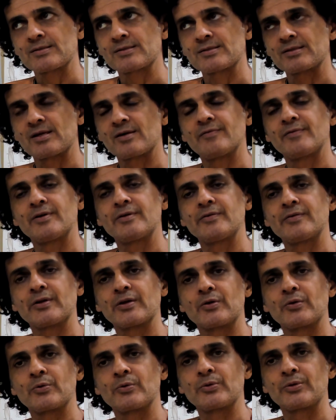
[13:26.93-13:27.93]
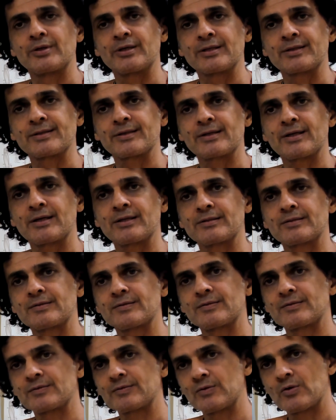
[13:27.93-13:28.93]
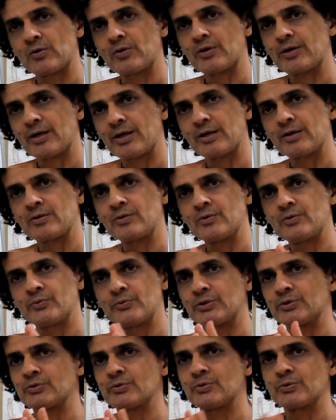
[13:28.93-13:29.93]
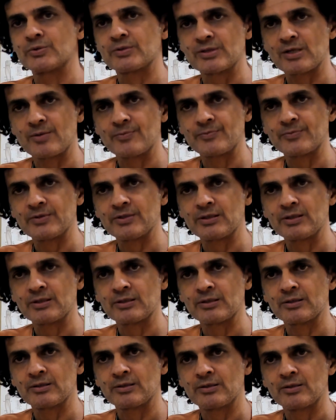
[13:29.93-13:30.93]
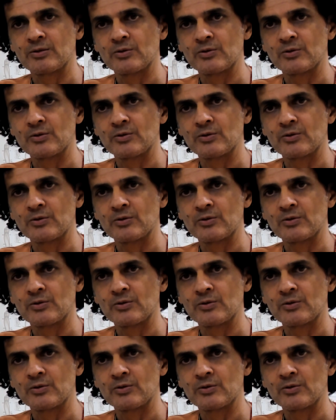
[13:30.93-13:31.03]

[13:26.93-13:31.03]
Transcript: they are very good at okay, we took something,